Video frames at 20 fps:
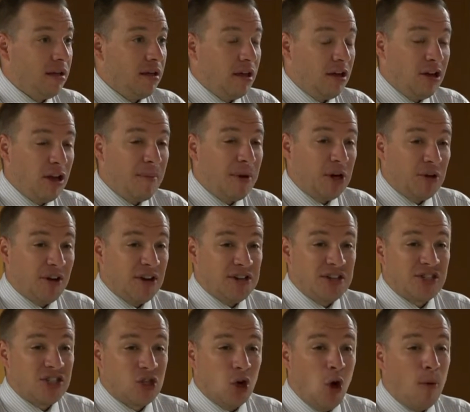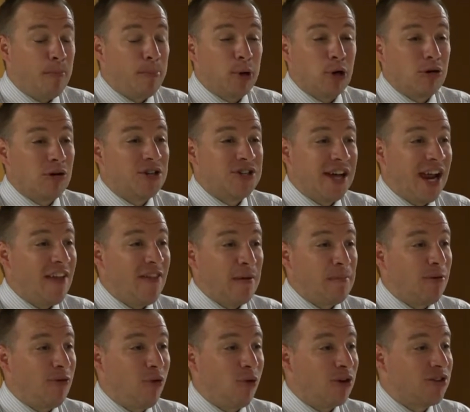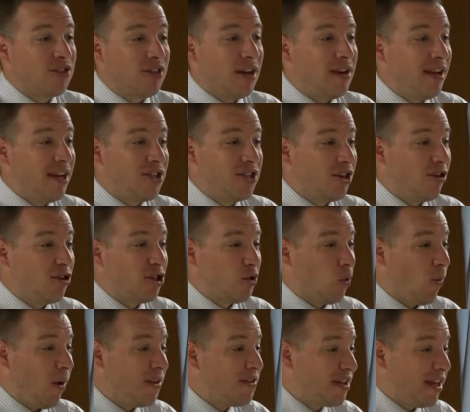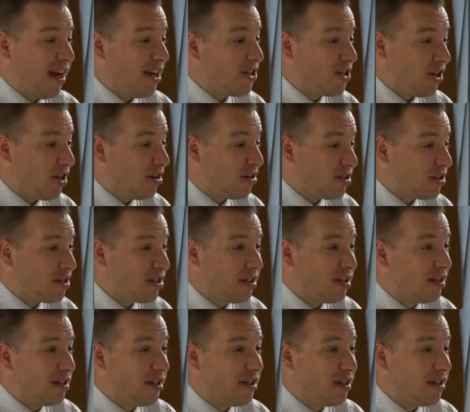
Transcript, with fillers: You know how many Christians don't purge anything before Sunday church or Wednesday night church?